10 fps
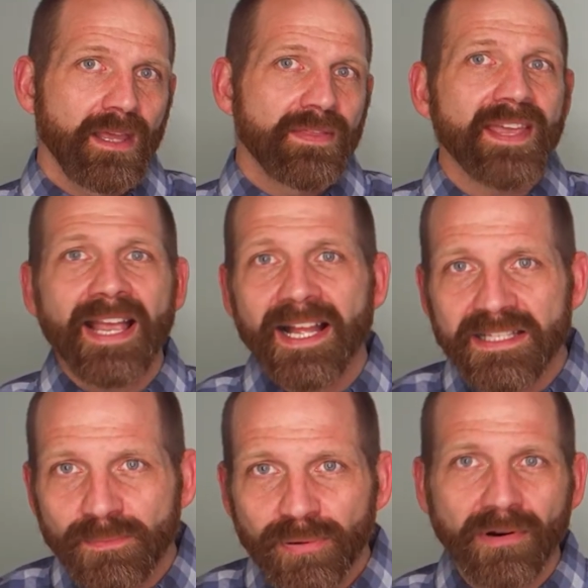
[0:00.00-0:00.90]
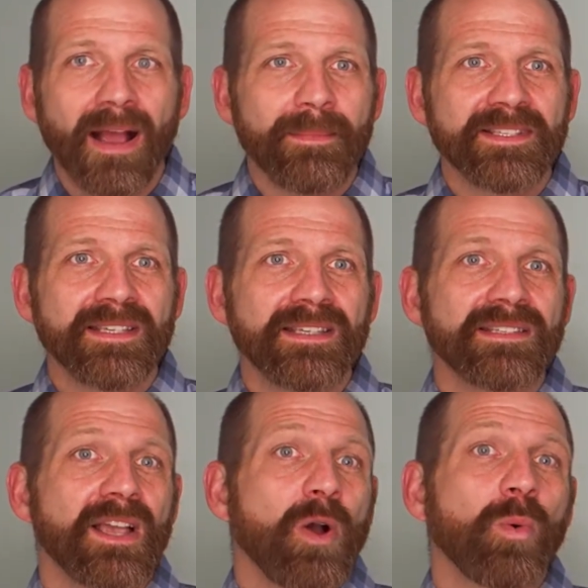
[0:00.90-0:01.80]
that God's promises
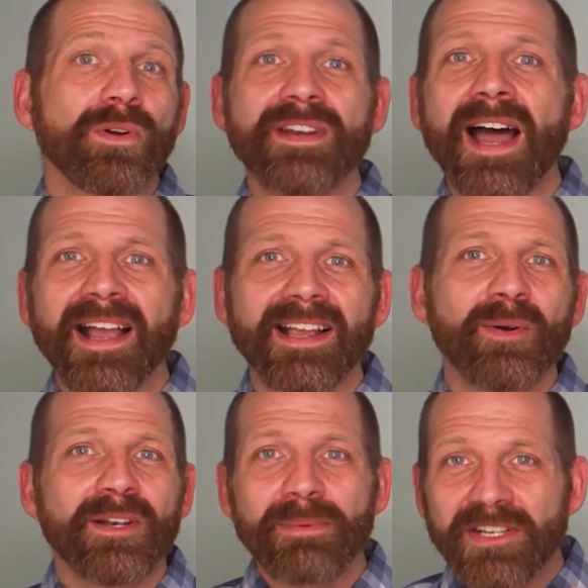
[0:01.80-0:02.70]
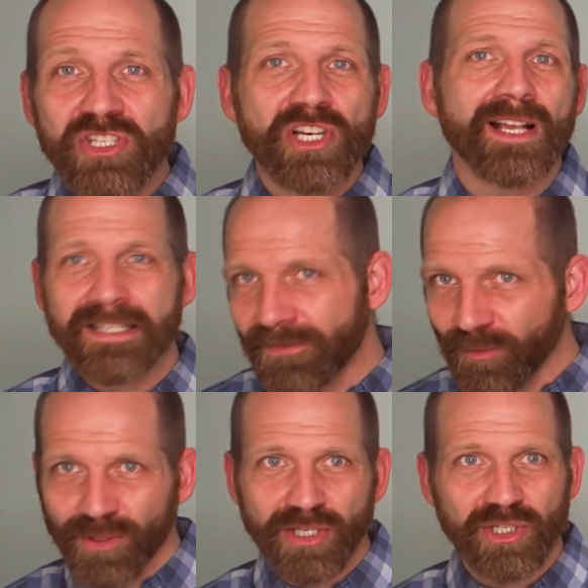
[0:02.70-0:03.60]
were not going to be just
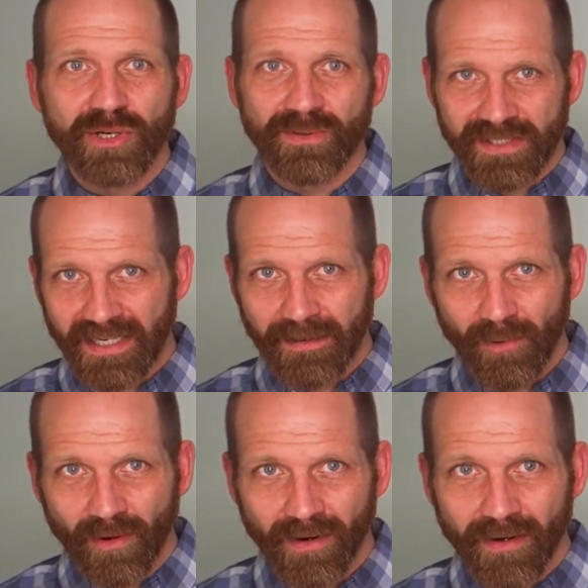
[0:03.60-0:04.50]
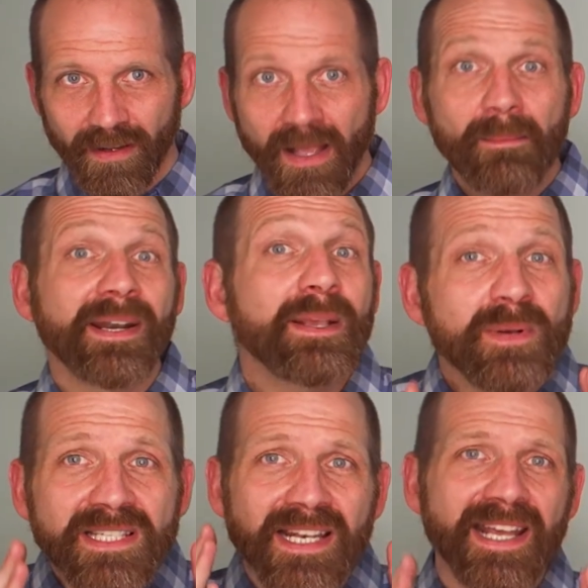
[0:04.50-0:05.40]
for the Jews anymore, but he
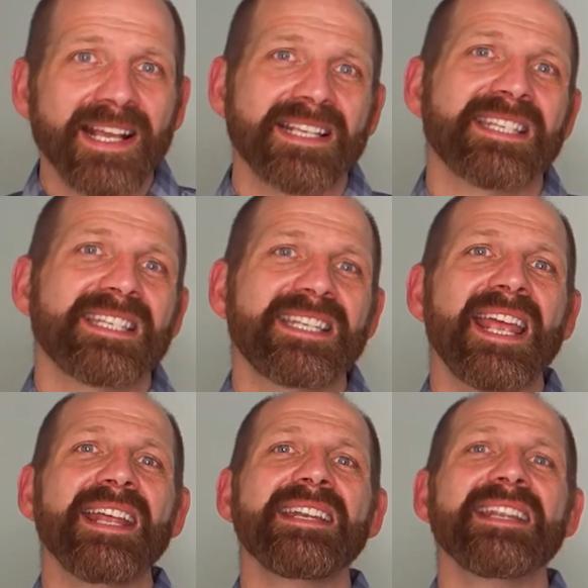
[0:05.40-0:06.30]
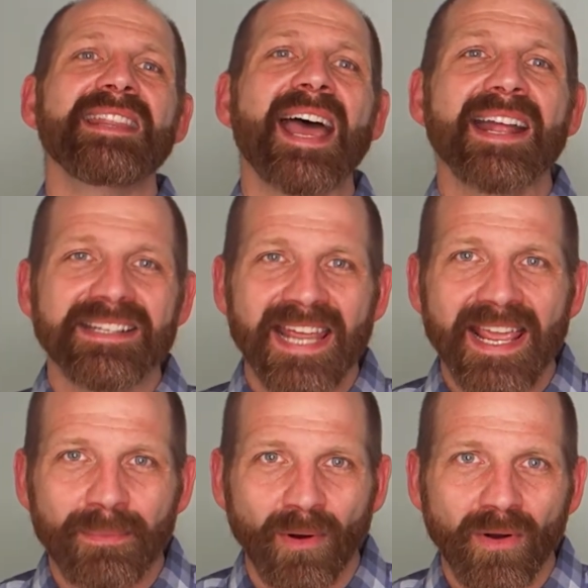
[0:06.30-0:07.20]
was going to extend that
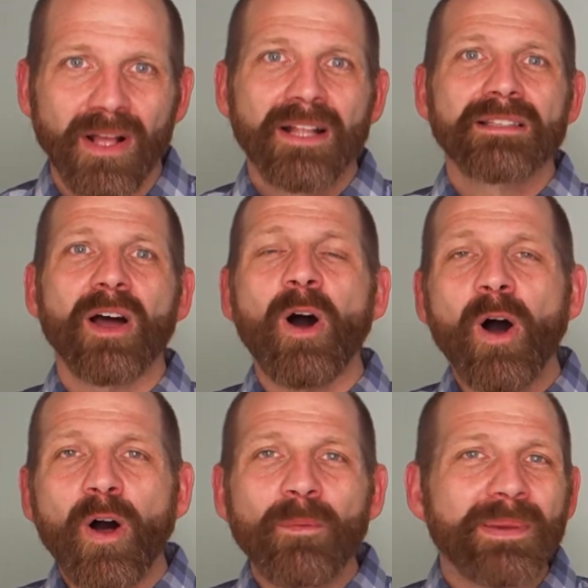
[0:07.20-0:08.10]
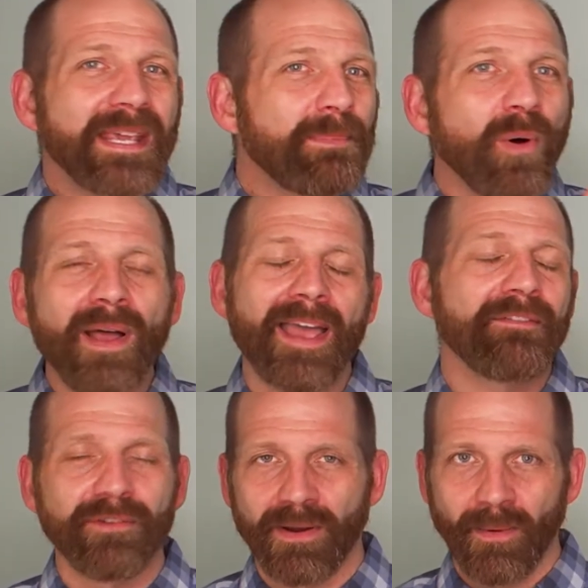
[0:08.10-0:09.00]
table to all people
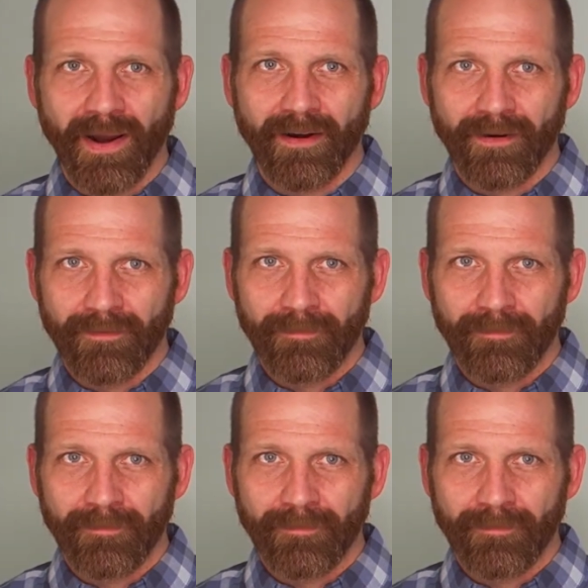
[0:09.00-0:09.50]
everywhere.